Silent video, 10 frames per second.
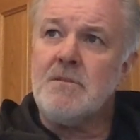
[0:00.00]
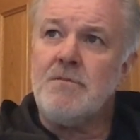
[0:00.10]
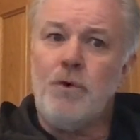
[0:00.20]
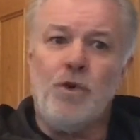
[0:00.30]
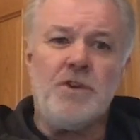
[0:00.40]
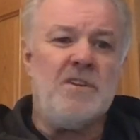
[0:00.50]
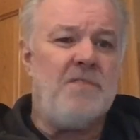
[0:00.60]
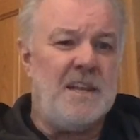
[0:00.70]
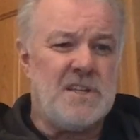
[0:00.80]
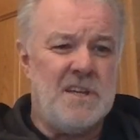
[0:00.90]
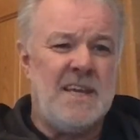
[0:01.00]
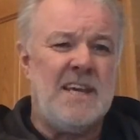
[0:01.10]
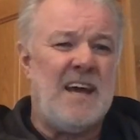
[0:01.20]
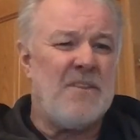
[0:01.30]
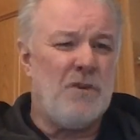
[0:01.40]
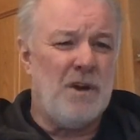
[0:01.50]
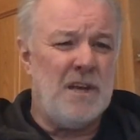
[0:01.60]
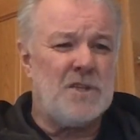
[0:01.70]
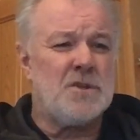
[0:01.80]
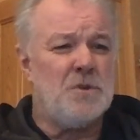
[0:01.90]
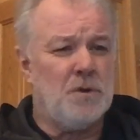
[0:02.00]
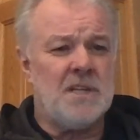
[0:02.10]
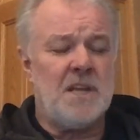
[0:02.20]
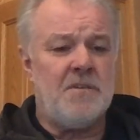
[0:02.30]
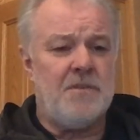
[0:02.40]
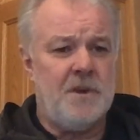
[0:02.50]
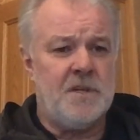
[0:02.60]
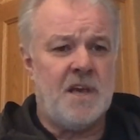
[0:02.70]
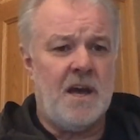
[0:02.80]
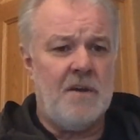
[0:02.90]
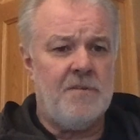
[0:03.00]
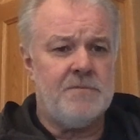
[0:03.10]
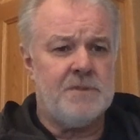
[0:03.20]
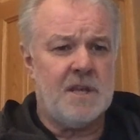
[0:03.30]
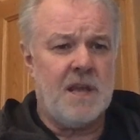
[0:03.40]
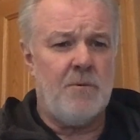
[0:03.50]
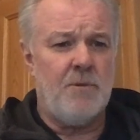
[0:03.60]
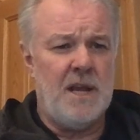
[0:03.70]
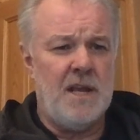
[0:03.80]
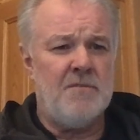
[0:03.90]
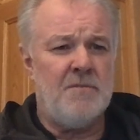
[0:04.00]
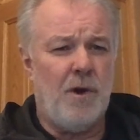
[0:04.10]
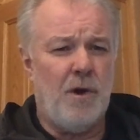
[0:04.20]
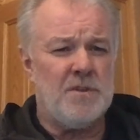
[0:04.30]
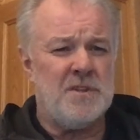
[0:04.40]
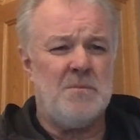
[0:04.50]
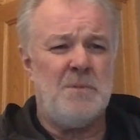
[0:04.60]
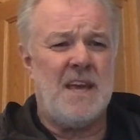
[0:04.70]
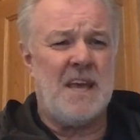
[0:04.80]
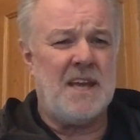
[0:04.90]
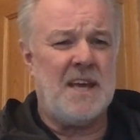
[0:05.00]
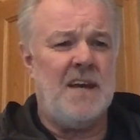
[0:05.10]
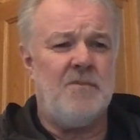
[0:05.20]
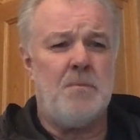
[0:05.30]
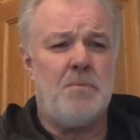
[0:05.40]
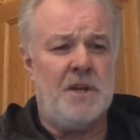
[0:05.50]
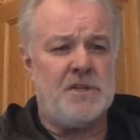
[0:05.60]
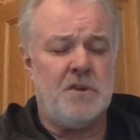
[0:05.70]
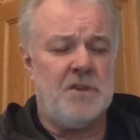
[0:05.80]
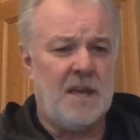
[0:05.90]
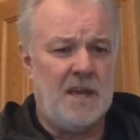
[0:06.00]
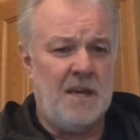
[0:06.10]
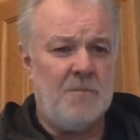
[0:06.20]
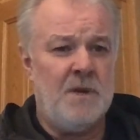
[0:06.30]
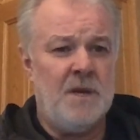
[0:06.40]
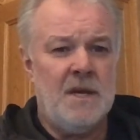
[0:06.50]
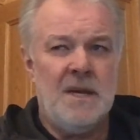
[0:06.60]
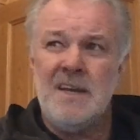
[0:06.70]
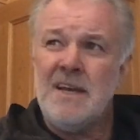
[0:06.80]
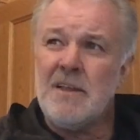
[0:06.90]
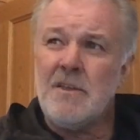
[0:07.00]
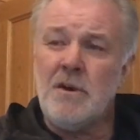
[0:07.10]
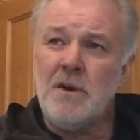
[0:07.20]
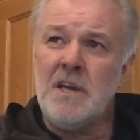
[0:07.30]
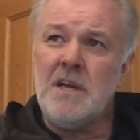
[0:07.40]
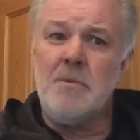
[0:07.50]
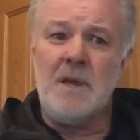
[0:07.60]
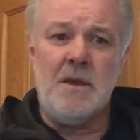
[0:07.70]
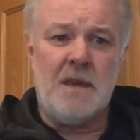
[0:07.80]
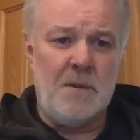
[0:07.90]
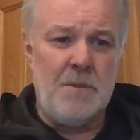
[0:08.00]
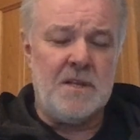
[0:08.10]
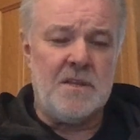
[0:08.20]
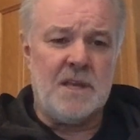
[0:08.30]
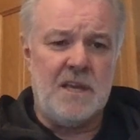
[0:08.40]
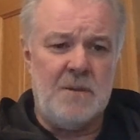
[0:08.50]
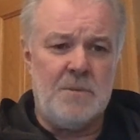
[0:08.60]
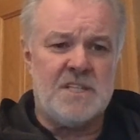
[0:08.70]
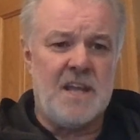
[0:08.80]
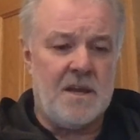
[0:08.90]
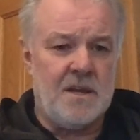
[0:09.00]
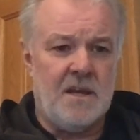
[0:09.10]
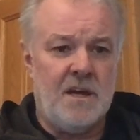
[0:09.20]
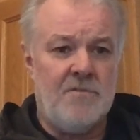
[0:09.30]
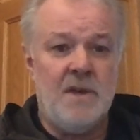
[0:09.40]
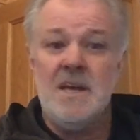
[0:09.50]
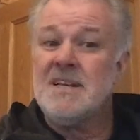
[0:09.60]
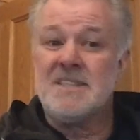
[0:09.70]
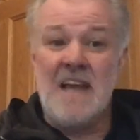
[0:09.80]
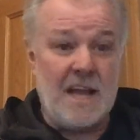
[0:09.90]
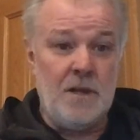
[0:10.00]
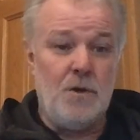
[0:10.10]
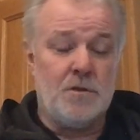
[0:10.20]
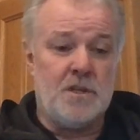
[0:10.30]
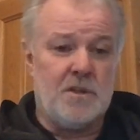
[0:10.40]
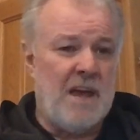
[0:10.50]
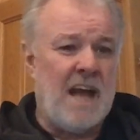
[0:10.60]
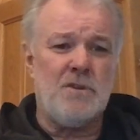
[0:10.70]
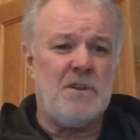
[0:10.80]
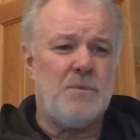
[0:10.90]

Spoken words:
eventually, I thought he struggled in the first half to get really involved and to make any kind of impression on the game. I thought he came into the game the second half. Saka looked the threat. I don't know